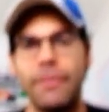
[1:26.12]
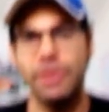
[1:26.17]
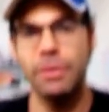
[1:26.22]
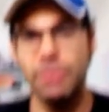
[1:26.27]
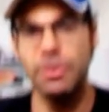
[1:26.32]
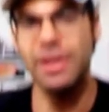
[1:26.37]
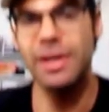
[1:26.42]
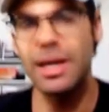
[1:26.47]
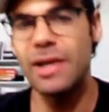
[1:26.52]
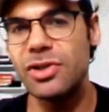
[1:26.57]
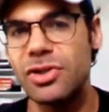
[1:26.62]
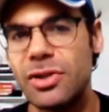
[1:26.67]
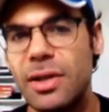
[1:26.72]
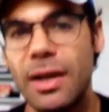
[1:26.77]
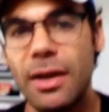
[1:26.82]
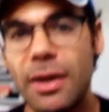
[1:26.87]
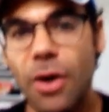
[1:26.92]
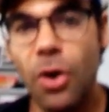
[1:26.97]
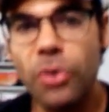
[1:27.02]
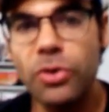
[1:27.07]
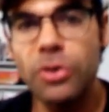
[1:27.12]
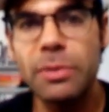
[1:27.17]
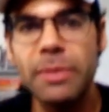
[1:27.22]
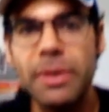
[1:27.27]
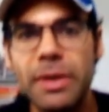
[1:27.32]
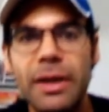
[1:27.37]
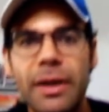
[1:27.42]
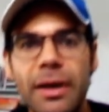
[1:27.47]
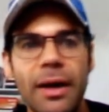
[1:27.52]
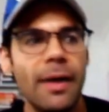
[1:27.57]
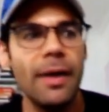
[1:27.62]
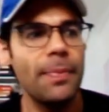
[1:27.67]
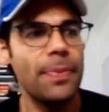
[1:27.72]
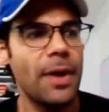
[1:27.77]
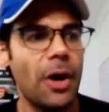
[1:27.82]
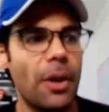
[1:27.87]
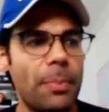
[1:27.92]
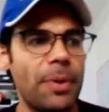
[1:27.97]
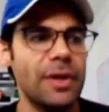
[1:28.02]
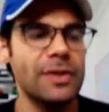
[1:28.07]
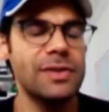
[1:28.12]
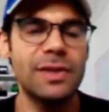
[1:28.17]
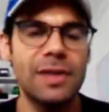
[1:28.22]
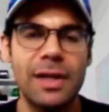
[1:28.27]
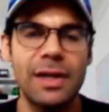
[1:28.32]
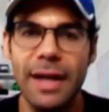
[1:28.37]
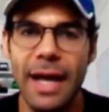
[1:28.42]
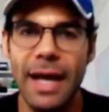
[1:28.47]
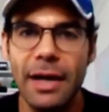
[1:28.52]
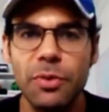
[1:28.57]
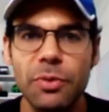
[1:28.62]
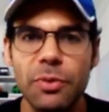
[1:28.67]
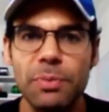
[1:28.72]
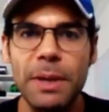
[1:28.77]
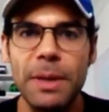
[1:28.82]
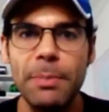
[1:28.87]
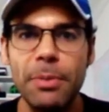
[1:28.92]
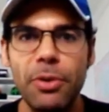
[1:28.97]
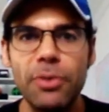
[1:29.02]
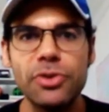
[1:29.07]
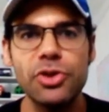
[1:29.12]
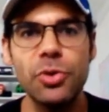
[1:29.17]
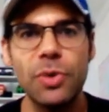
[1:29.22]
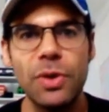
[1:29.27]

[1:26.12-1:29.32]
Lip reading: of communication that can ultimately help us connect with people,